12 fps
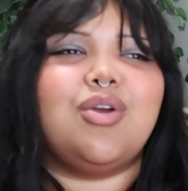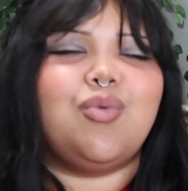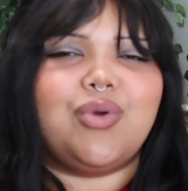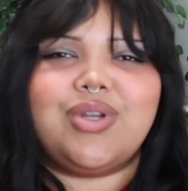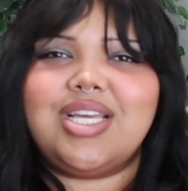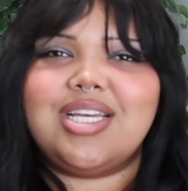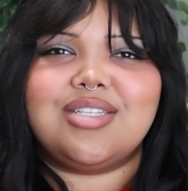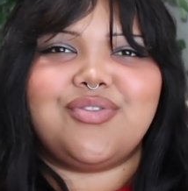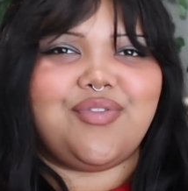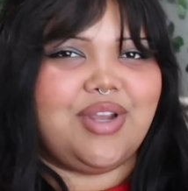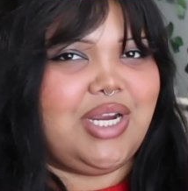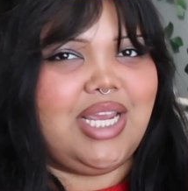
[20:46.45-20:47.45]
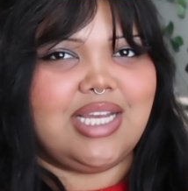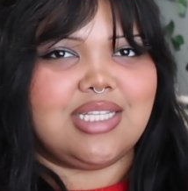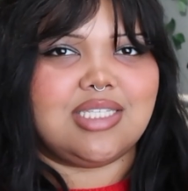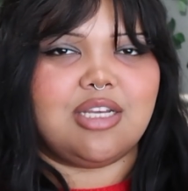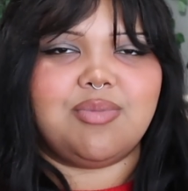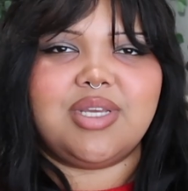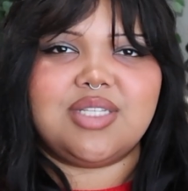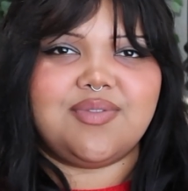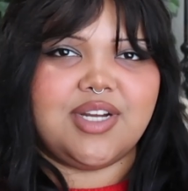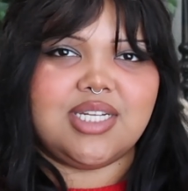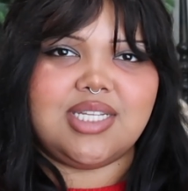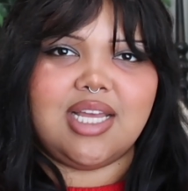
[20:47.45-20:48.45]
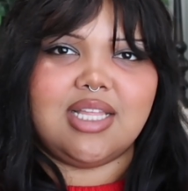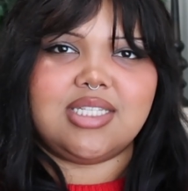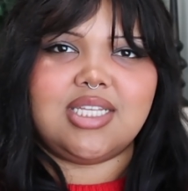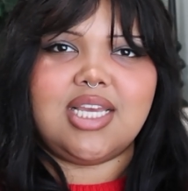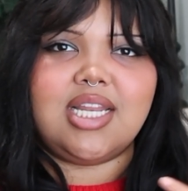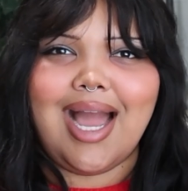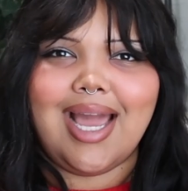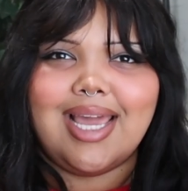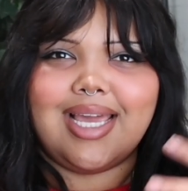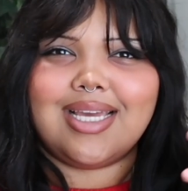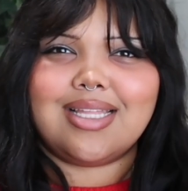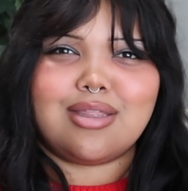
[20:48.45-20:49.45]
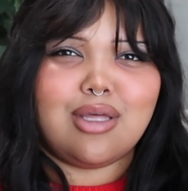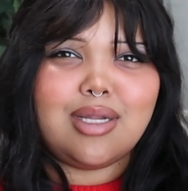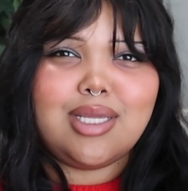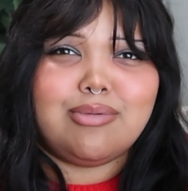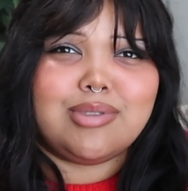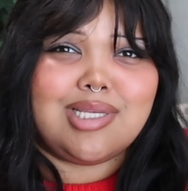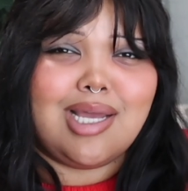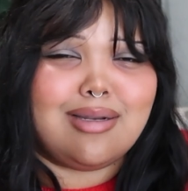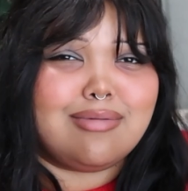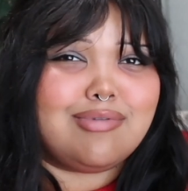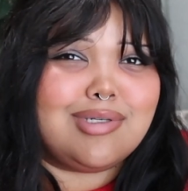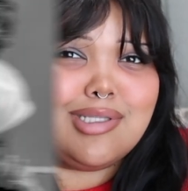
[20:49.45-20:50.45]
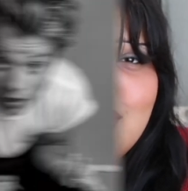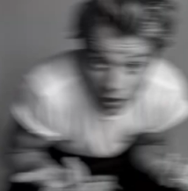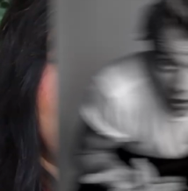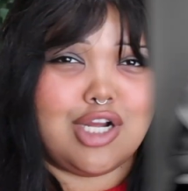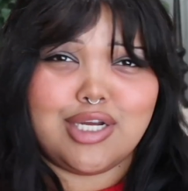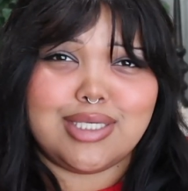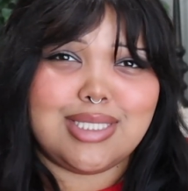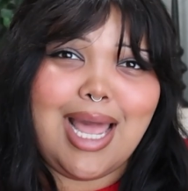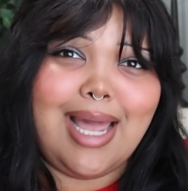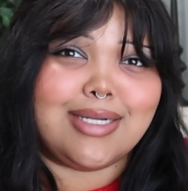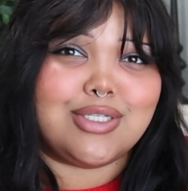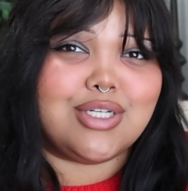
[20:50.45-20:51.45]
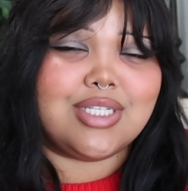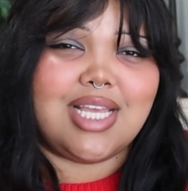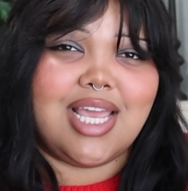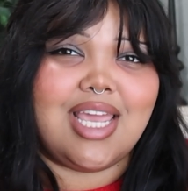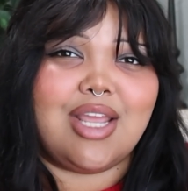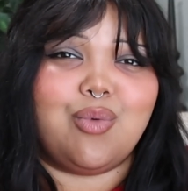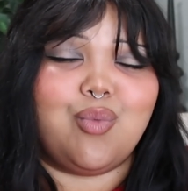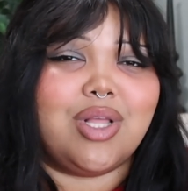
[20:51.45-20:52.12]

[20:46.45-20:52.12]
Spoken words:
Rudy is very handsome. He's very talented. I thought he was kind of one of the strongest actors in